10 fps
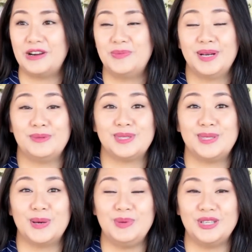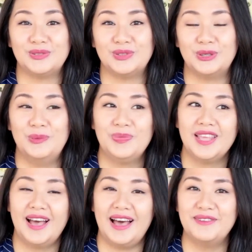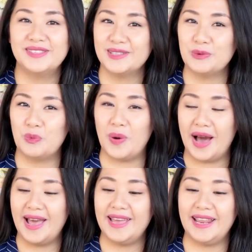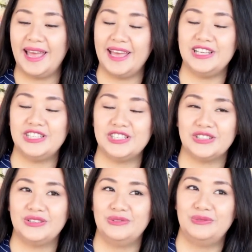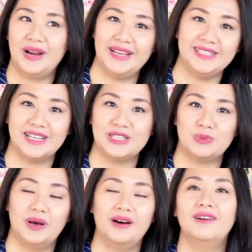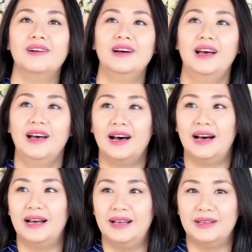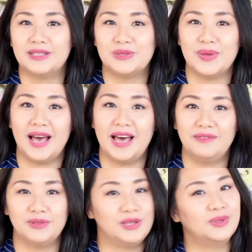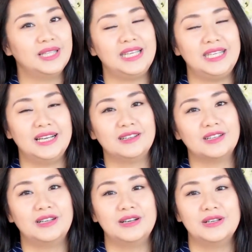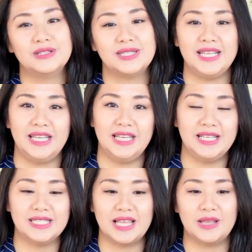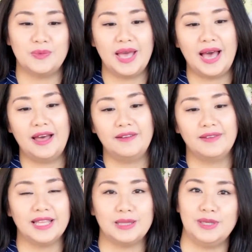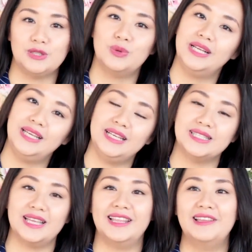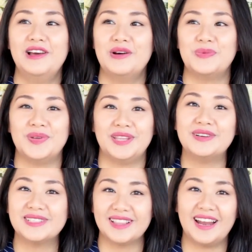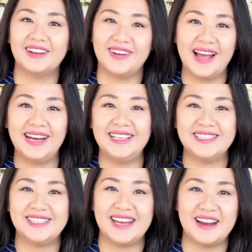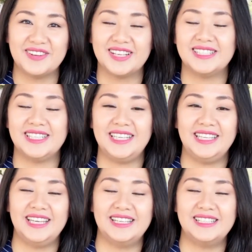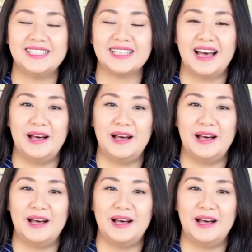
Everybody was so beautiful. I was a wide age range as well. Because uh, we have the really young girls, teens, and then we have like the mid 20s. And then we, there's a lot of grannies there because he is.